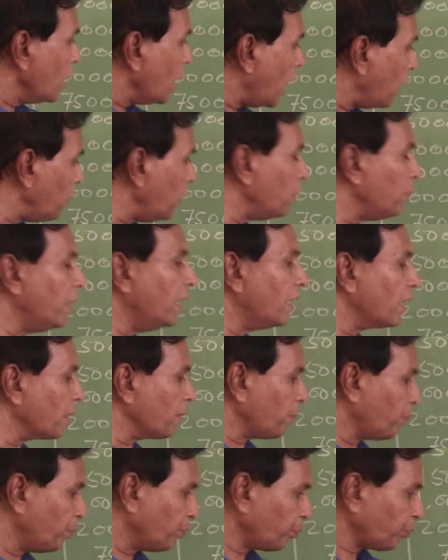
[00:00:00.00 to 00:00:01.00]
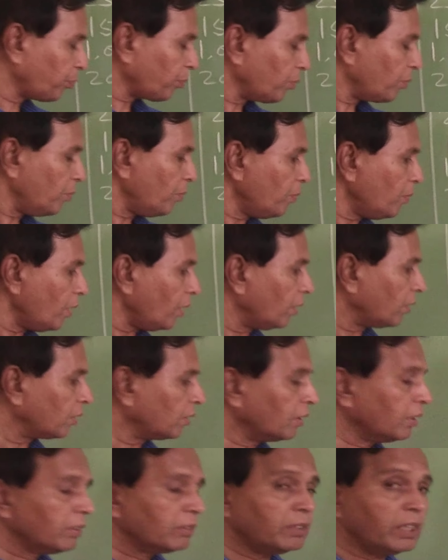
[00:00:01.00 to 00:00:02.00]
However,
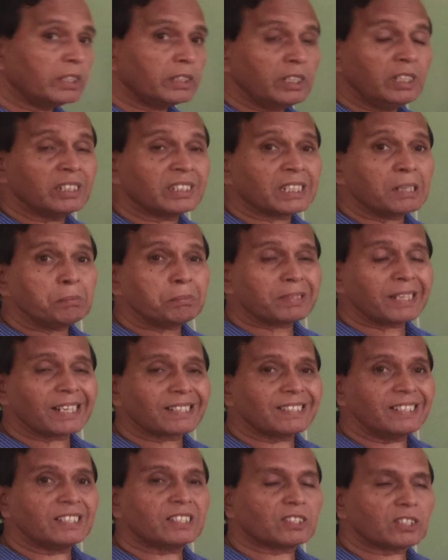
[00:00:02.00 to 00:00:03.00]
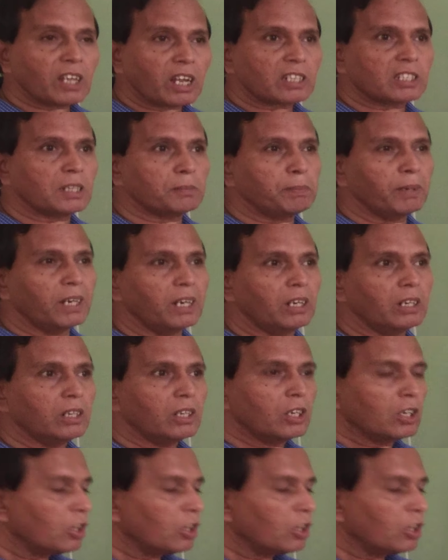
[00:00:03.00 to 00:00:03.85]
the income tax is chargeable